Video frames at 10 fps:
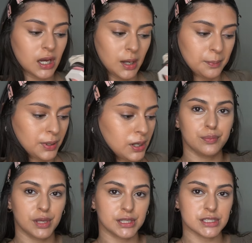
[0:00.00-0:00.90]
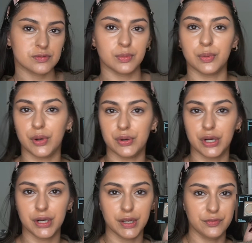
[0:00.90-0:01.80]
up. Me and the swimmy
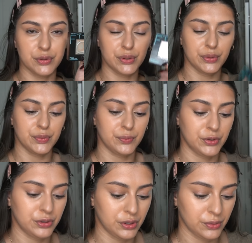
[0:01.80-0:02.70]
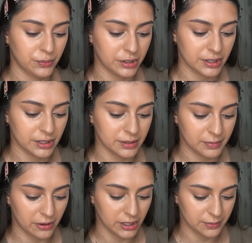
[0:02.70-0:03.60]
powder, if you know, you know, we're
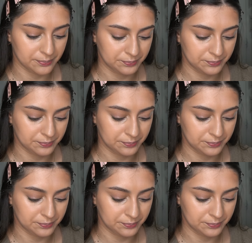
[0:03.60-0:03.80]
married.